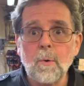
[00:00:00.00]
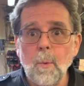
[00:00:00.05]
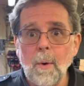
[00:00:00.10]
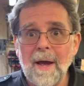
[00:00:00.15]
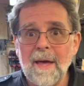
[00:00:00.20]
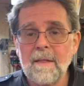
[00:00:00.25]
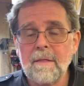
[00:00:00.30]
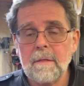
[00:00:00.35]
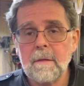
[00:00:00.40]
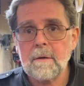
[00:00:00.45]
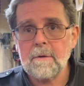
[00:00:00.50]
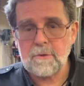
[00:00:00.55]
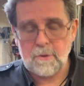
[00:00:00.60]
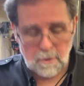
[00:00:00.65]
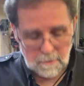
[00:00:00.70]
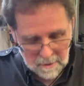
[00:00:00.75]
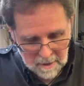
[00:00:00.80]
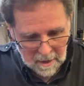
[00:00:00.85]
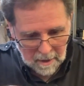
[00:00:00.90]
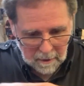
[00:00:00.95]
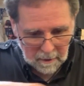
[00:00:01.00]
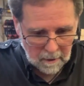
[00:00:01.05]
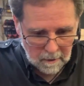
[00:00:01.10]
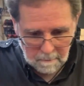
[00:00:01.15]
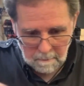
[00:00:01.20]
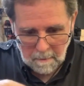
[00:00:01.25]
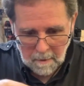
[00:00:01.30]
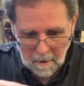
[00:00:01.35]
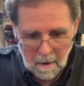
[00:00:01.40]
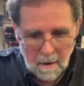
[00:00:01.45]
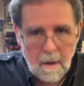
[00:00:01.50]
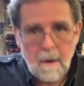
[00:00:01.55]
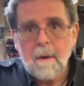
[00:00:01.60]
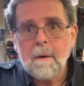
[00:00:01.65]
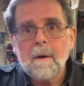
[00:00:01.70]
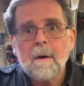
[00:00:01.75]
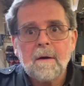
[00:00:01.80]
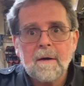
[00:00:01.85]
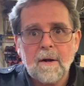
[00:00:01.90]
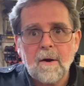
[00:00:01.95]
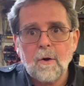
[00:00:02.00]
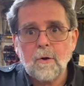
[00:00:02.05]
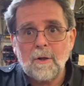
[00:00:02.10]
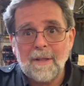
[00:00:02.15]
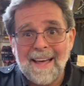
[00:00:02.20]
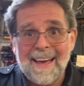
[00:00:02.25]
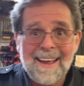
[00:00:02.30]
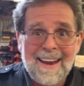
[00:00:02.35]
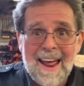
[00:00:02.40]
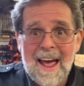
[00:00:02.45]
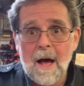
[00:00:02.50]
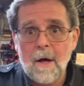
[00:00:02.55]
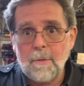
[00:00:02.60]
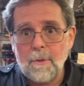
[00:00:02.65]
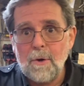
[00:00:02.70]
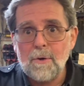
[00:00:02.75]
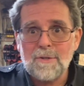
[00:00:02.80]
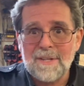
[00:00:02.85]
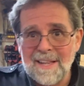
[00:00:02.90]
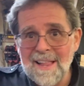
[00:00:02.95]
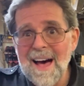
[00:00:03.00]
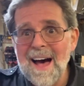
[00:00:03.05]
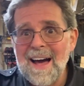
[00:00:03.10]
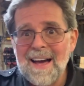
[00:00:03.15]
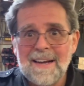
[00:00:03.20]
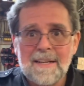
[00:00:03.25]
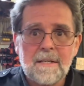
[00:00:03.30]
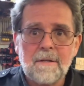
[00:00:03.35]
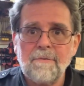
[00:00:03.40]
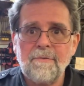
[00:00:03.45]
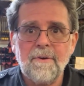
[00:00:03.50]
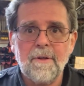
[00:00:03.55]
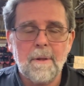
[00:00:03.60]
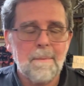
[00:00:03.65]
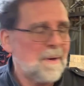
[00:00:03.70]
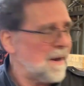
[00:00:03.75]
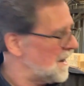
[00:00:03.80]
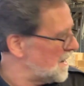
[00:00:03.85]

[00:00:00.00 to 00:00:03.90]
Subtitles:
with so that it can, lay down those lines of filament.